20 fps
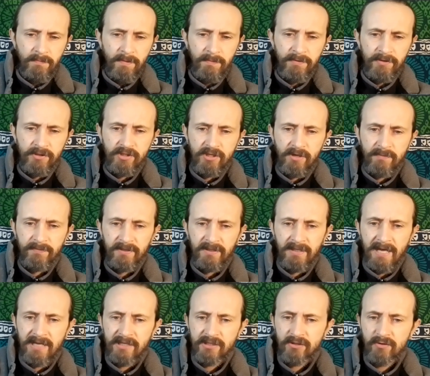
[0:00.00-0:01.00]
Maybe it's something
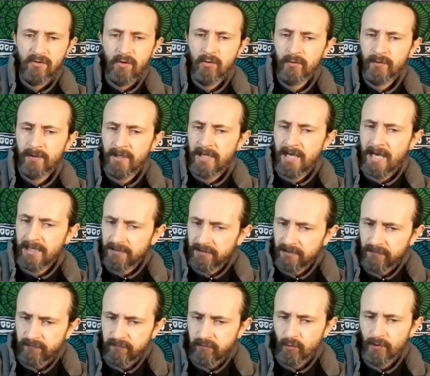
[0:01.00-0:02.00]
that has already
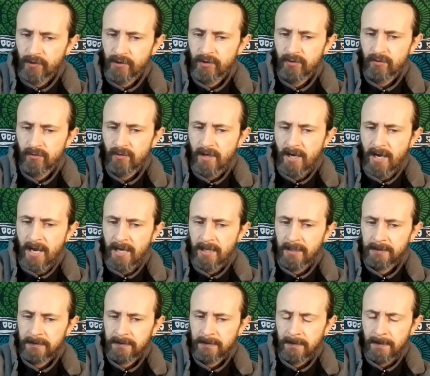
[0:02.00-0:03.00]
ended for you,
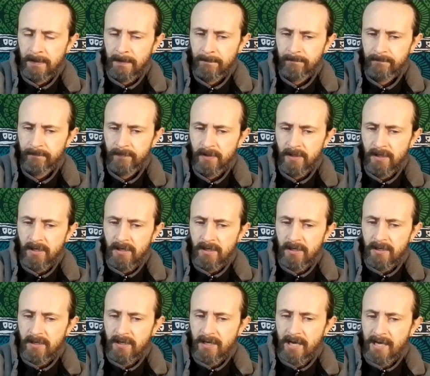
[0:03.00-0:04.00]
and uh,
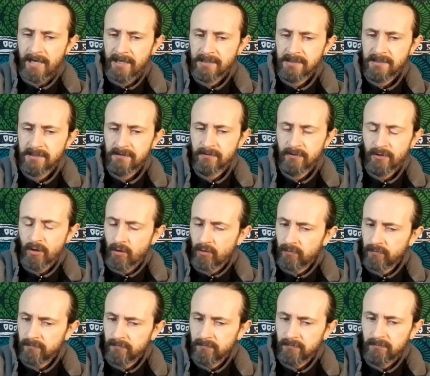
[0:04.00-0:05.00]
as you
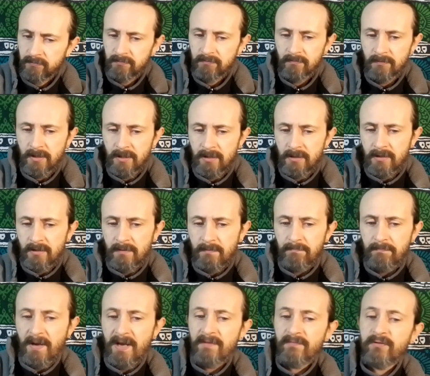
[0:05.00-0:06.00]
know,
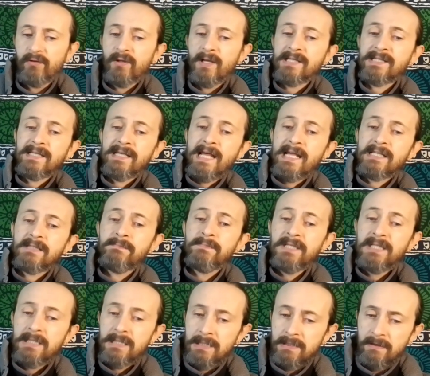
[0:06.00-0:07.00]
painful as it has
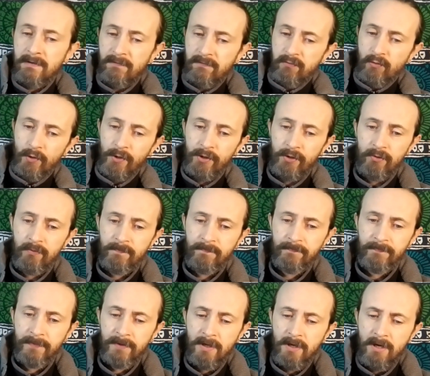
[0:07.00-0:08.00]
been for you,
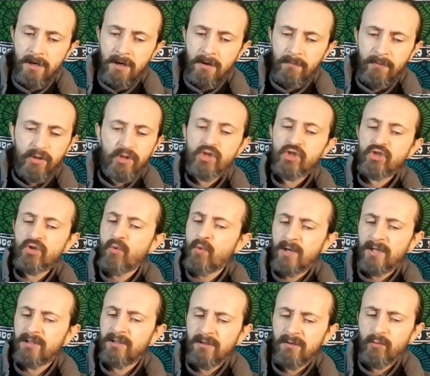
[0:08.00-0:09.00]
but you just don't
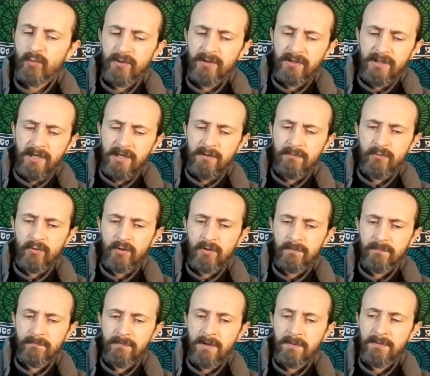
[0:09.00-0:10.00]
want to deal with it anymore.
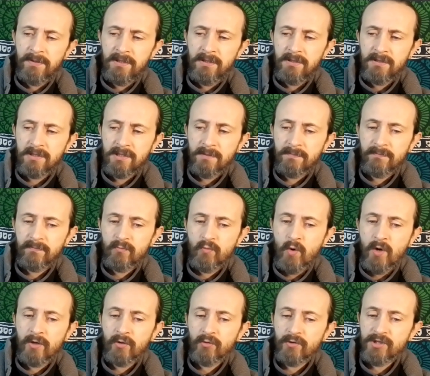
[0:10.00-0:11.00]
Maybe
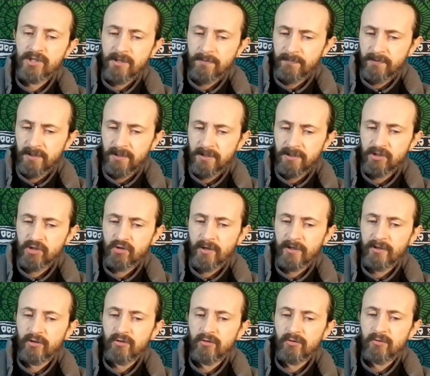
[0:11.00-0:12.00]
someone or something is
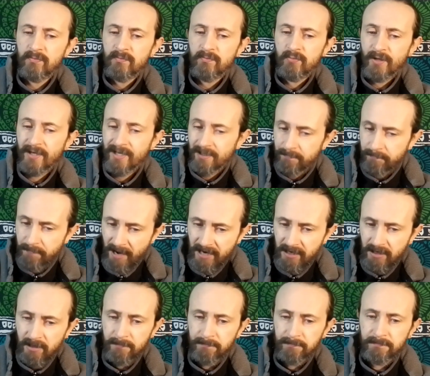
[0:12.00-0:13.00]
trying to bring it
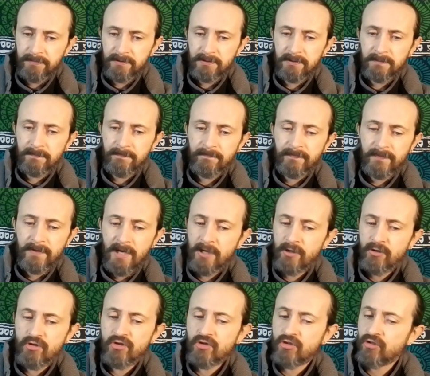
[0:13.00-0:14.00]
back up, and
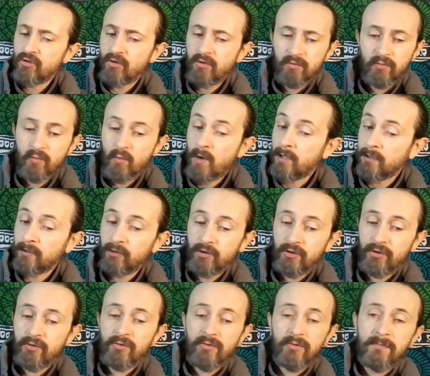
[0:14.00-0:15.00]
you just don't want
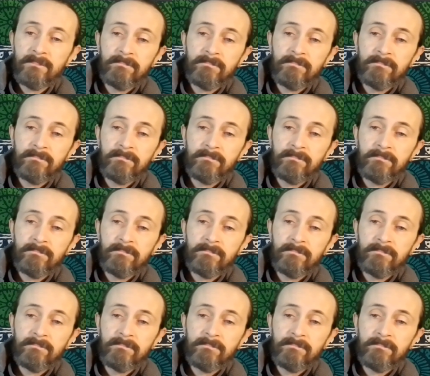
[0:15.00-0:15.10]
to,